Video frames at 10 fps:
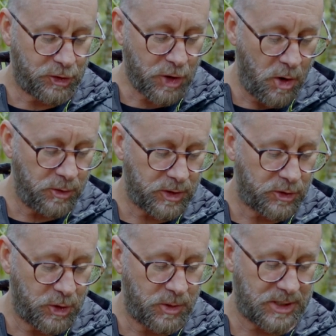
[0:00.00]
don't
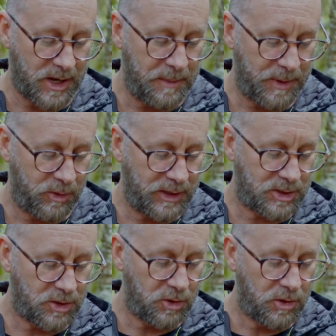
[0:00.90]
do as the hypocrites
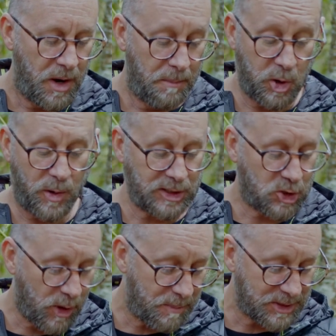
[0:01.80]
do, blowing
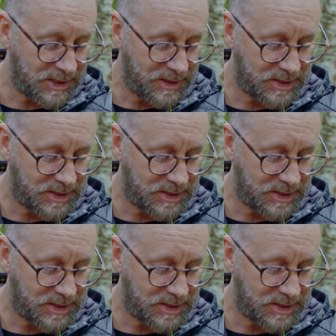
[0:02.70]
trumpets in the